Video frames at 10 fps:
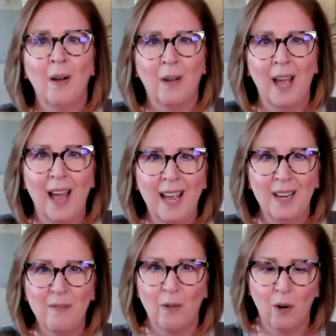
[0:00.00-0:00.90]

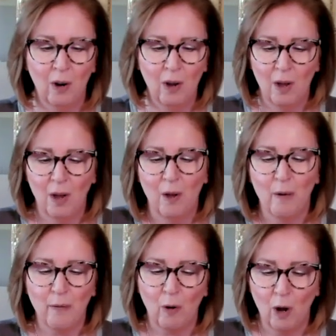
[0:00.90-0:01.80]
okay, for
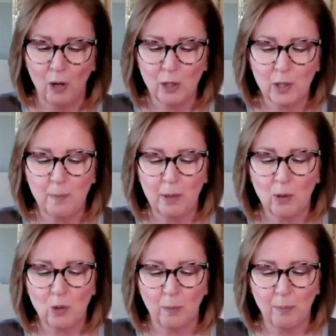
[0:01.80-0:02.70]
for all your
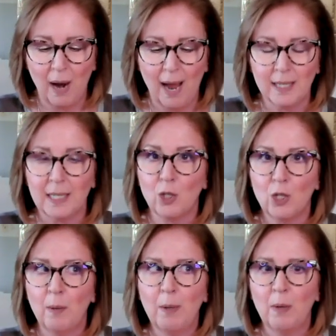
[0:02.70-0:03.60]
spiritual practice.
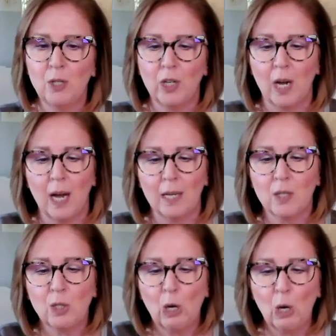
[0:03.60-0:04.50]
Show me what you got.
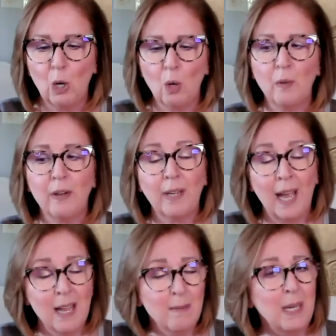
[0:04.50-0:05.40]
So there
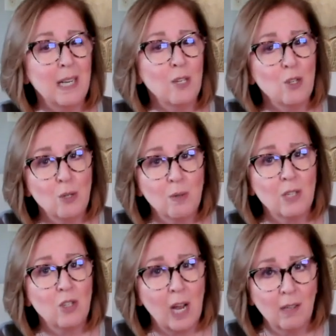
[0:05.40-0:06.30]
can be issues
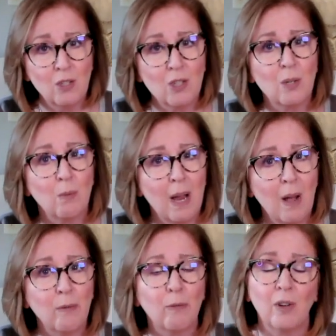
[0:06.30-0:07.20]
and challenges
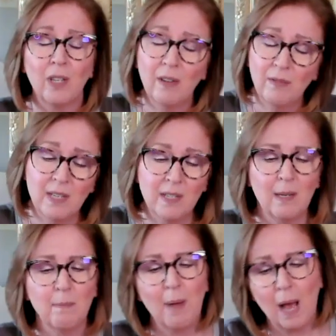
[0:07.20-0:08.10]
around forgiveness
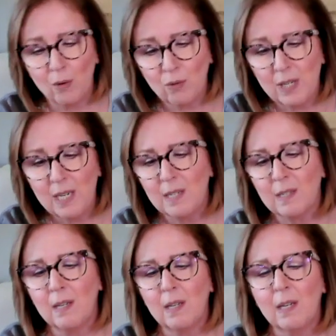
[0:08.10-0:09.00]
and boundaries